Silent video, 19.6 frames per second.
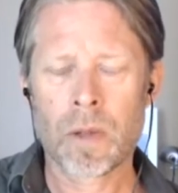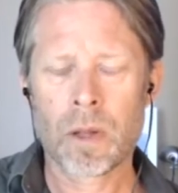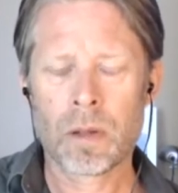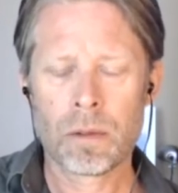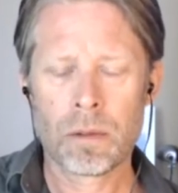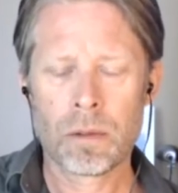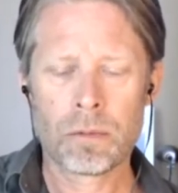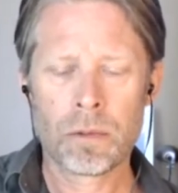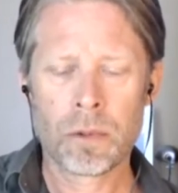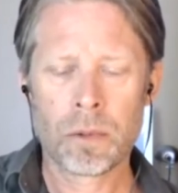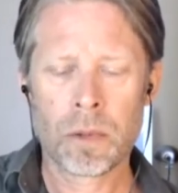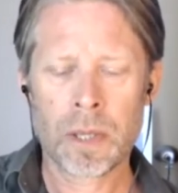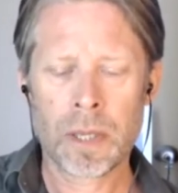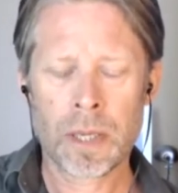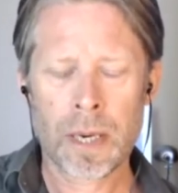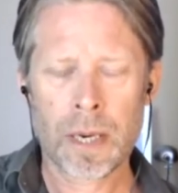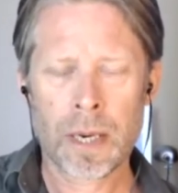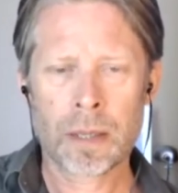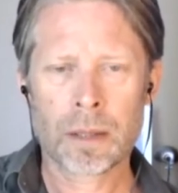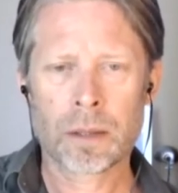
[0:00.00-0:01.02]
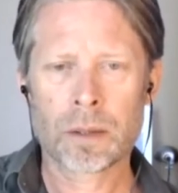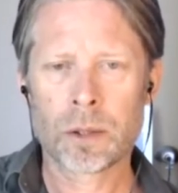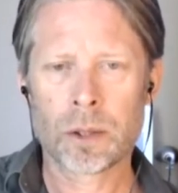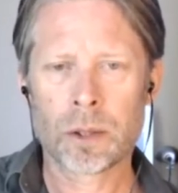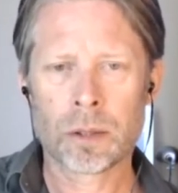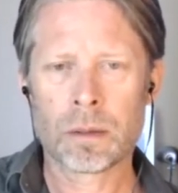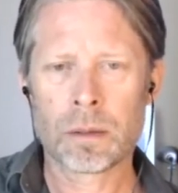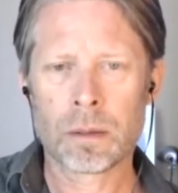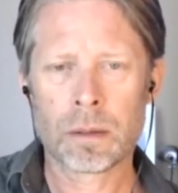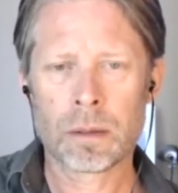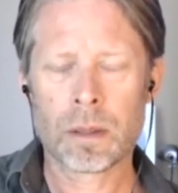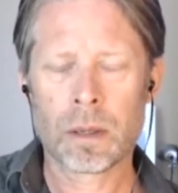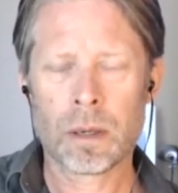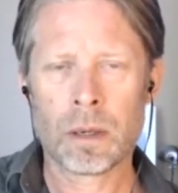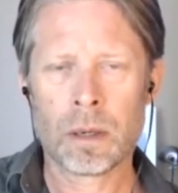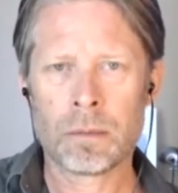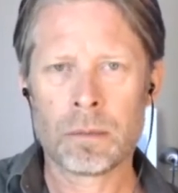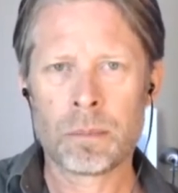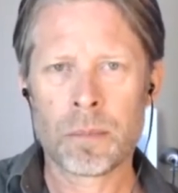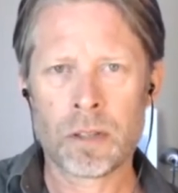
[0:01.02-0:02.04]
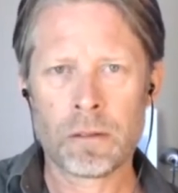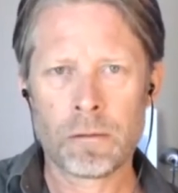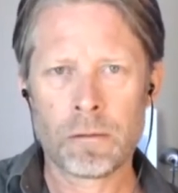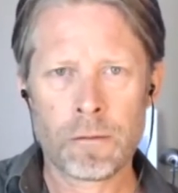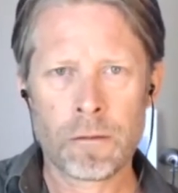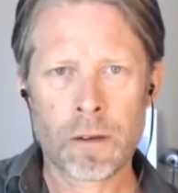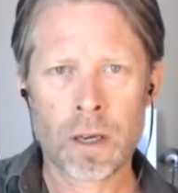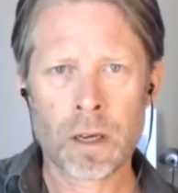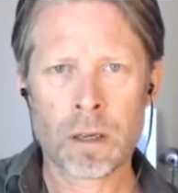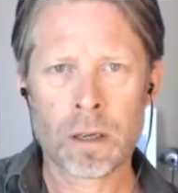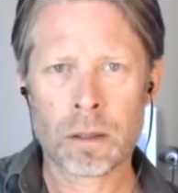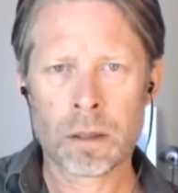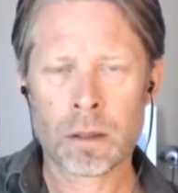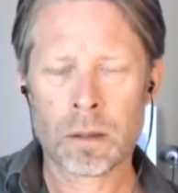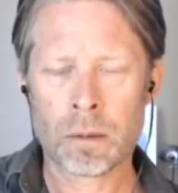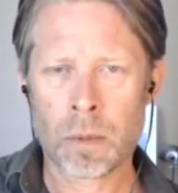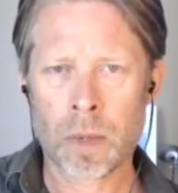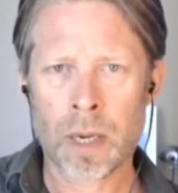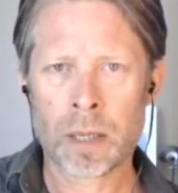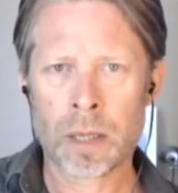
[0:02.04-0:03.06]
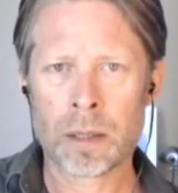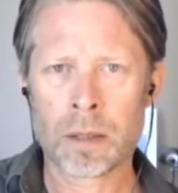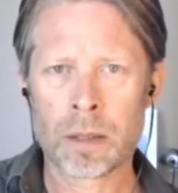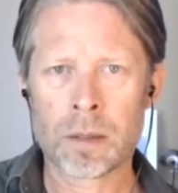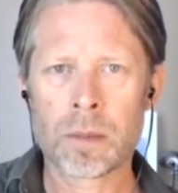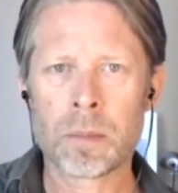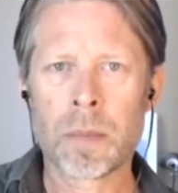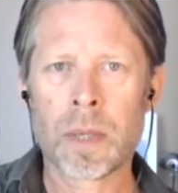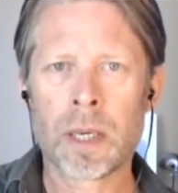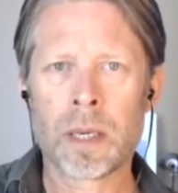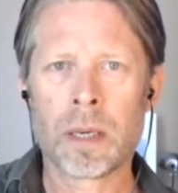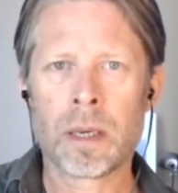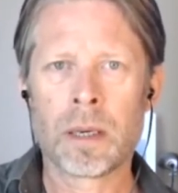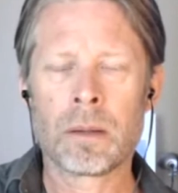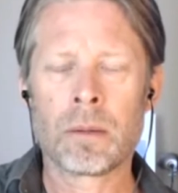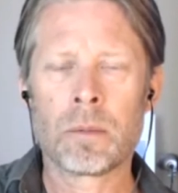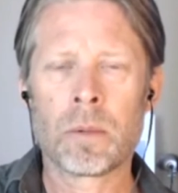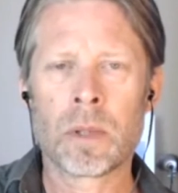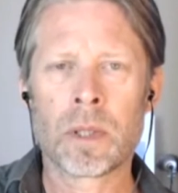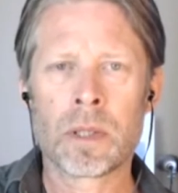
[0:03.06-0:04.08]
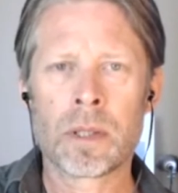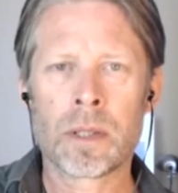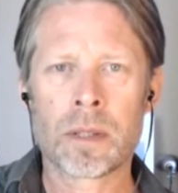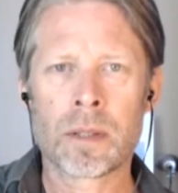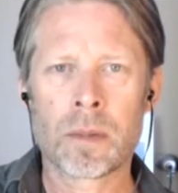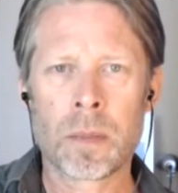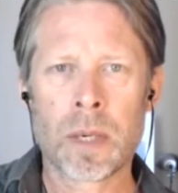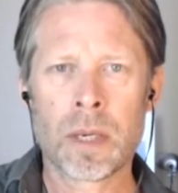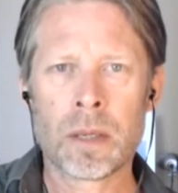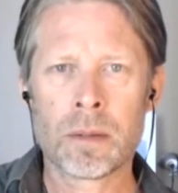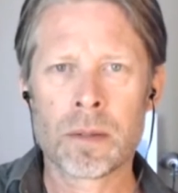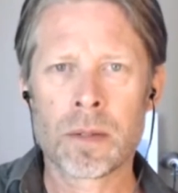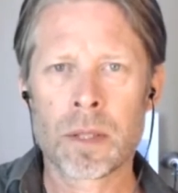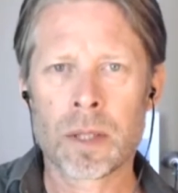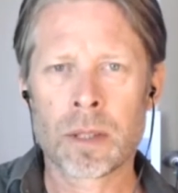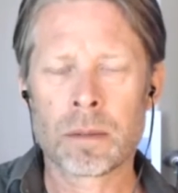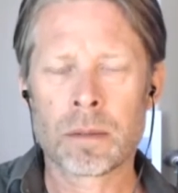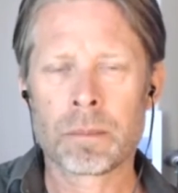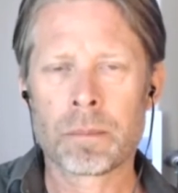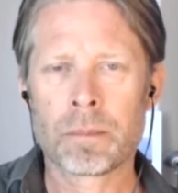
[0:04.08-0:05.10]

through the action of preferred awareness being what is experiencing,